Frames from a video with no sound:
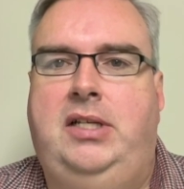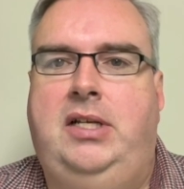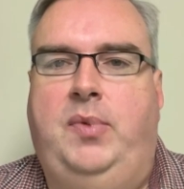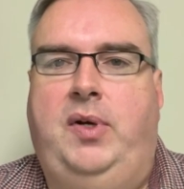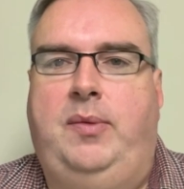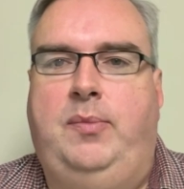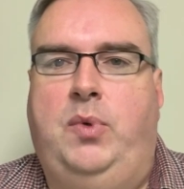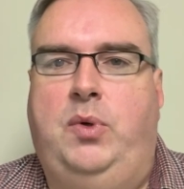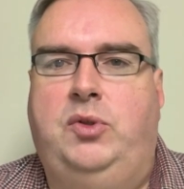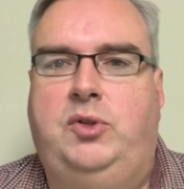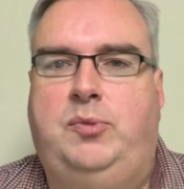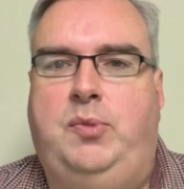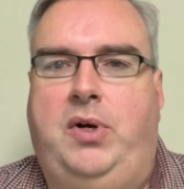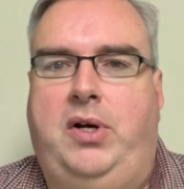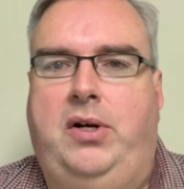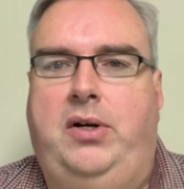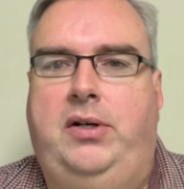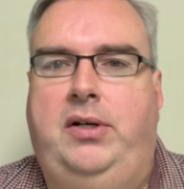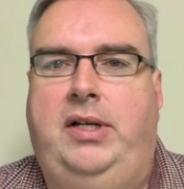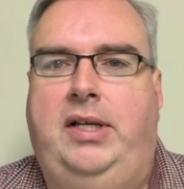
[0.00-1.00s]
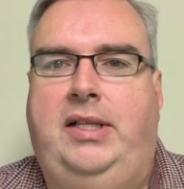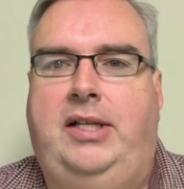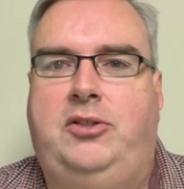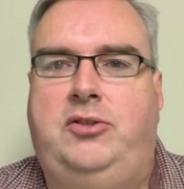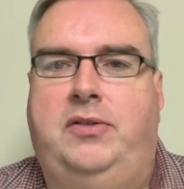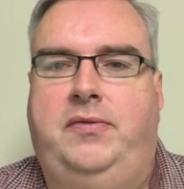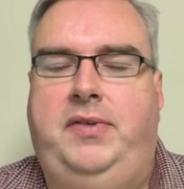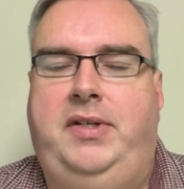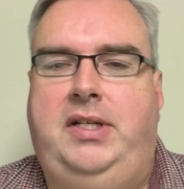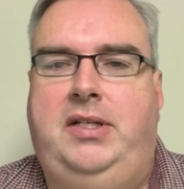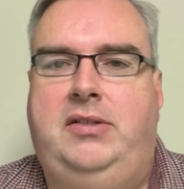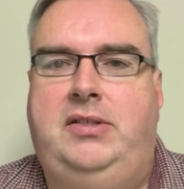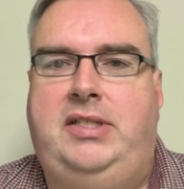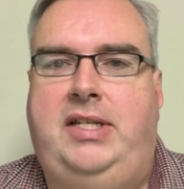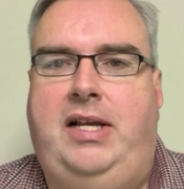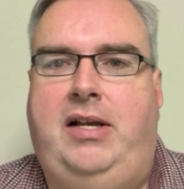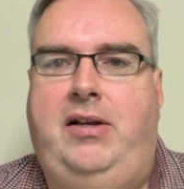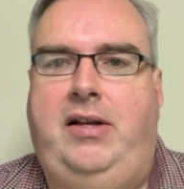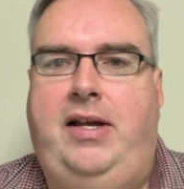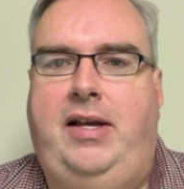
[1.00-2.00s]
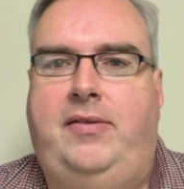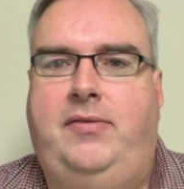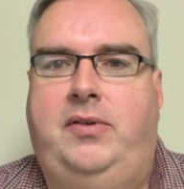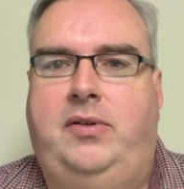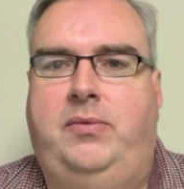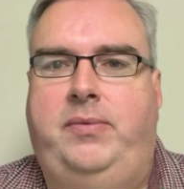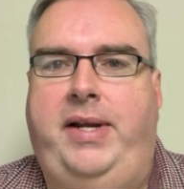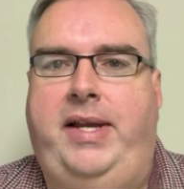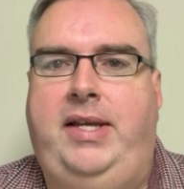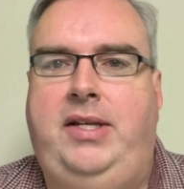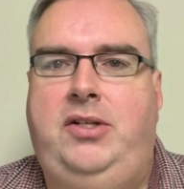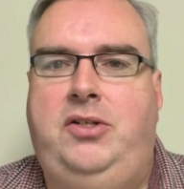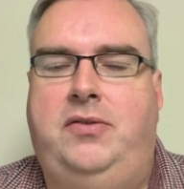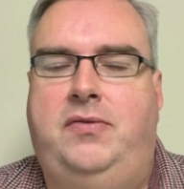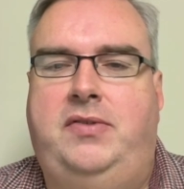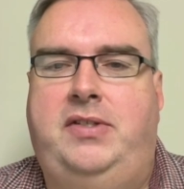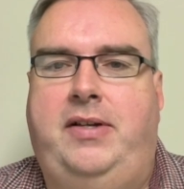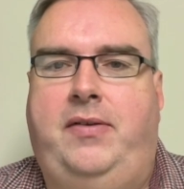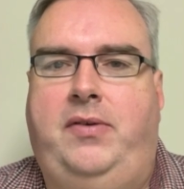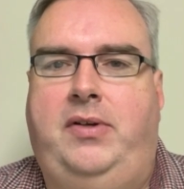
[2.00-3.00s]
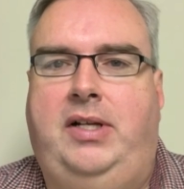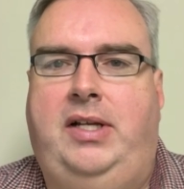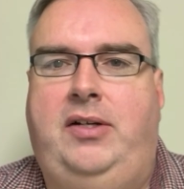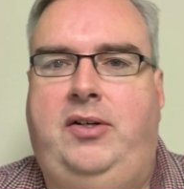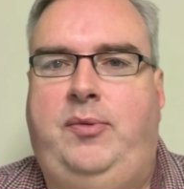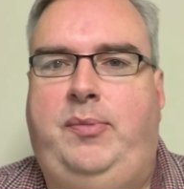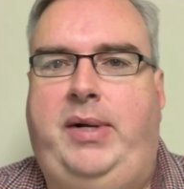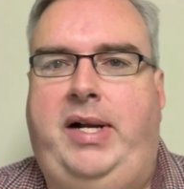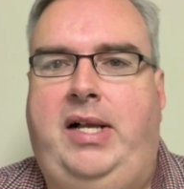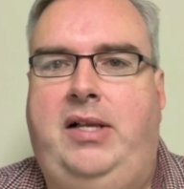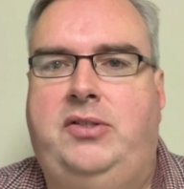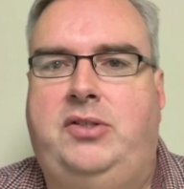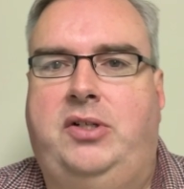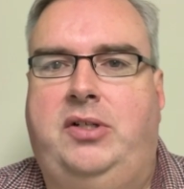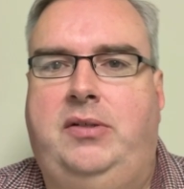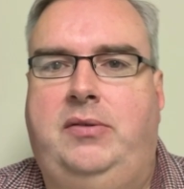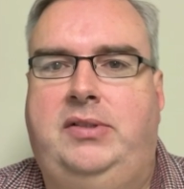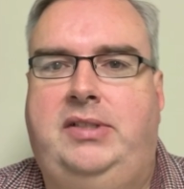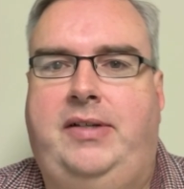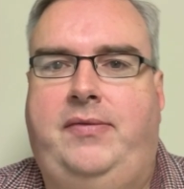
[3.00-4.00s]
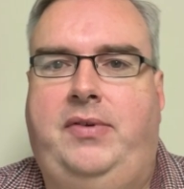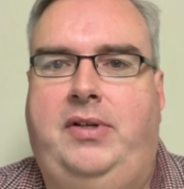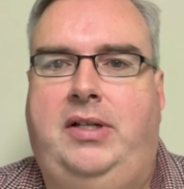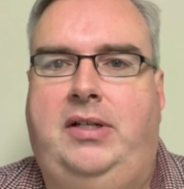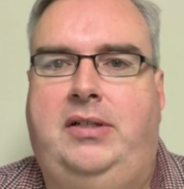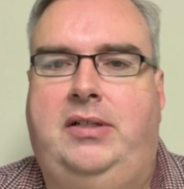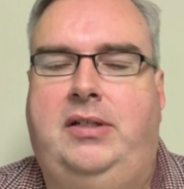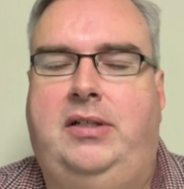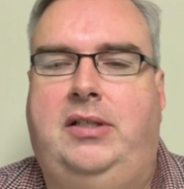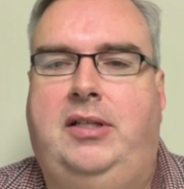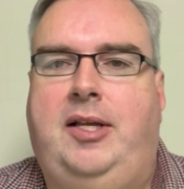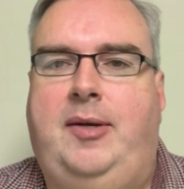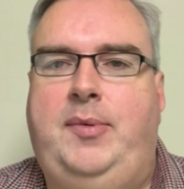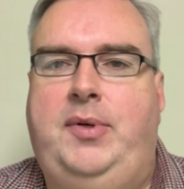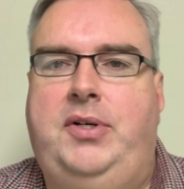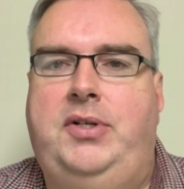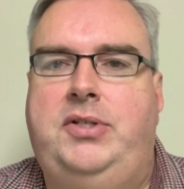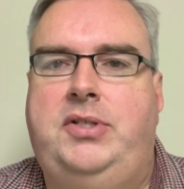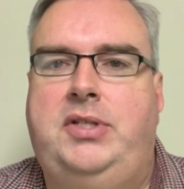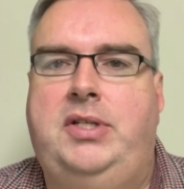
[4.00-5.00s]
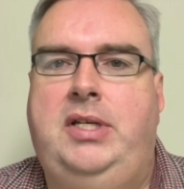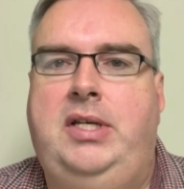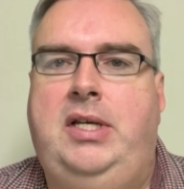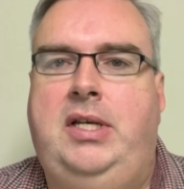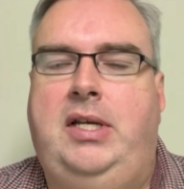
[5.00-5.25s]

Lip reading: But most modern electric vehicles now have a range of several hundred miles or several hundred kilometers.